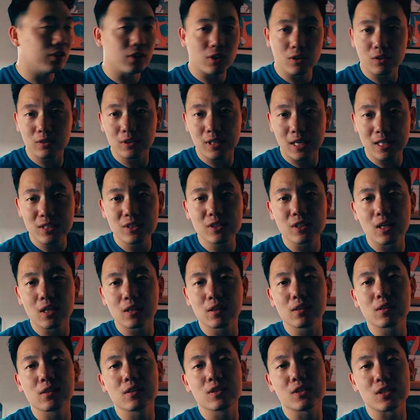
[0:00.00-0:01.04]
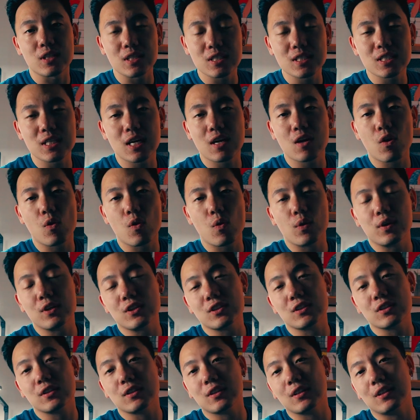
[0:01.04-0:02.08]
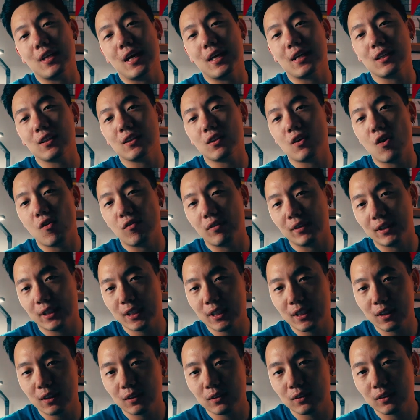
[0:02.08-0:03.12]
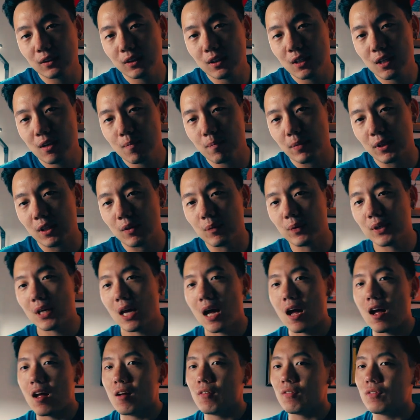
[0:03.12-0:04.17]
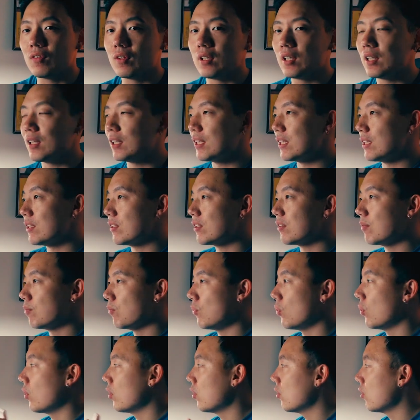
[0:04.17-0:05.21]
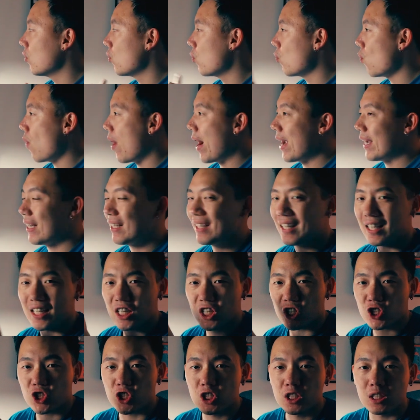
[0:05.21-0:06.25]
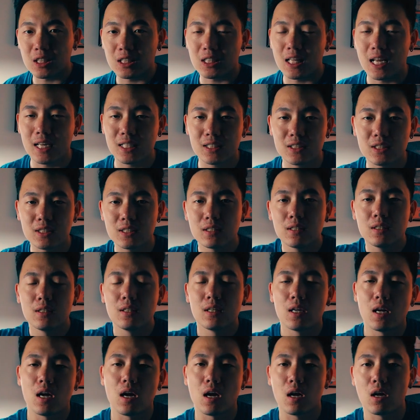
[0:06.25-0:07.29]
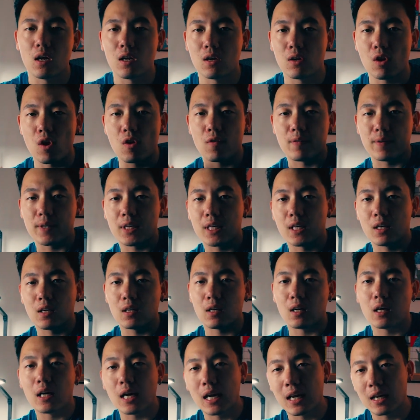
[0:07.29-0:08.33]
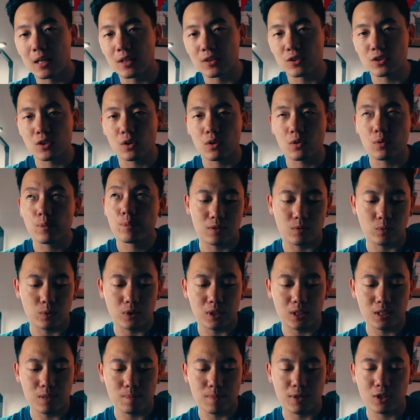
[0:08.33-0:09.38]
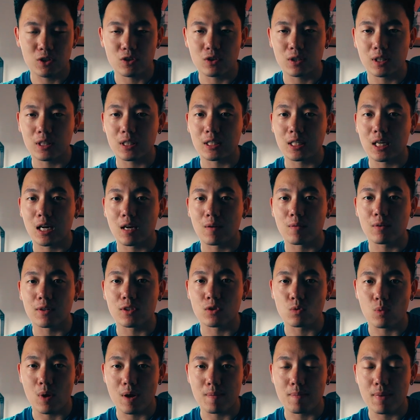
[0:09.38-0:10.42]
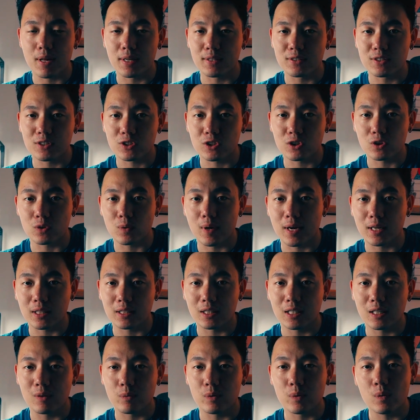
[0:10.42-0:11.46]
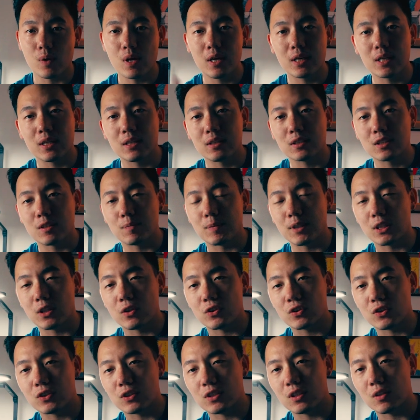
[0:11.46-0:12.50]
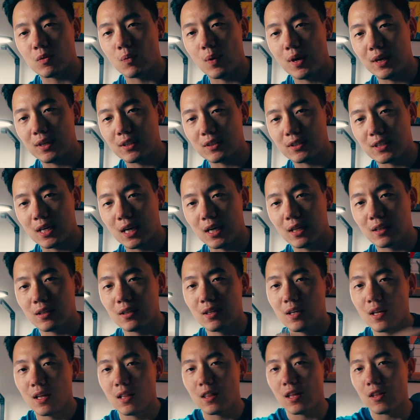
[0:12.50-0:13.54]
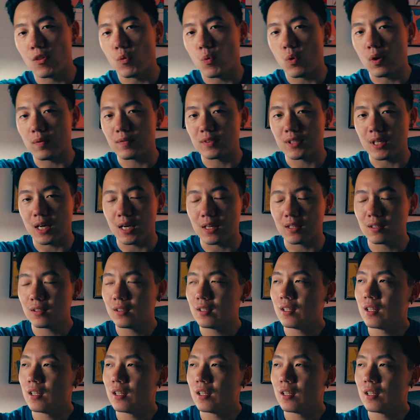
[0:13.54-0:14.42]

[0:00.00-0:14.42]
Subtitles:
you know, nice color sunset orange light over here, but then we have these more white-ish lights over here. And so we need to make sure that the camera is white balanced correctly. And we want it to be closer to the white side than the warm side.